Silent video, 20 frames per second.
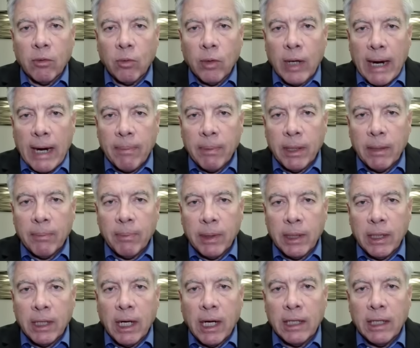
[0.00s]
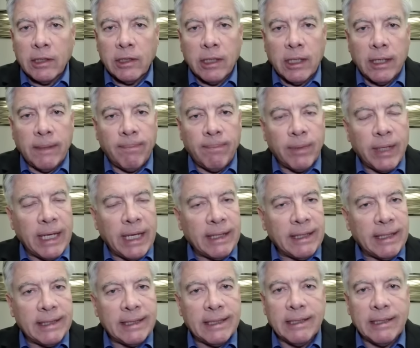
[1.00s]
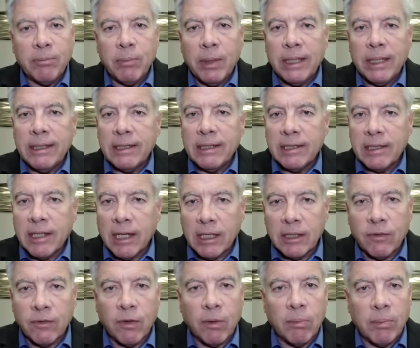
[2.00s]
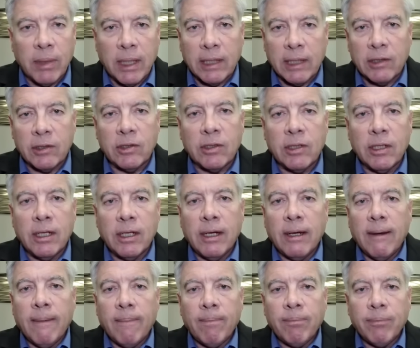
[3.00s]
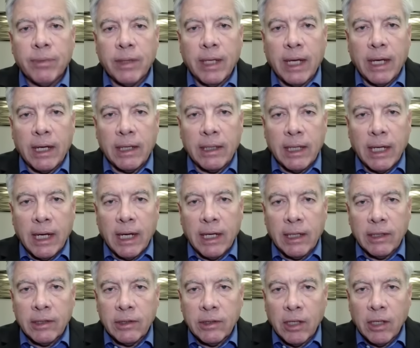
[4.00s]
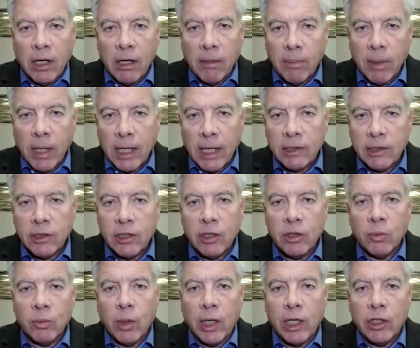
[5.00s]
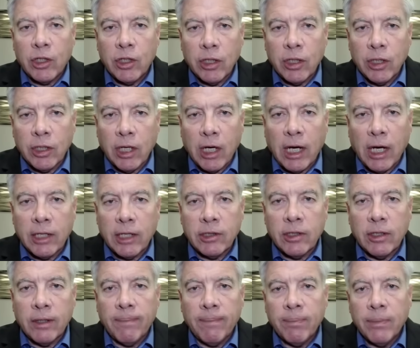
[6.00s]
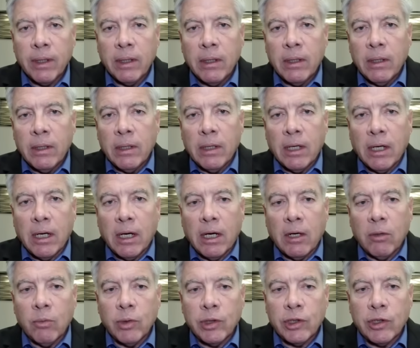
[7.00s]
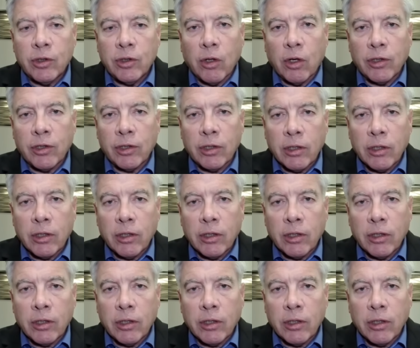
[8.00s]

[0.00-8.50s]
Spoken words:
of wrapping up in Gaza, and this has been discussed for months, that as the Hamas situation in Gaza would start to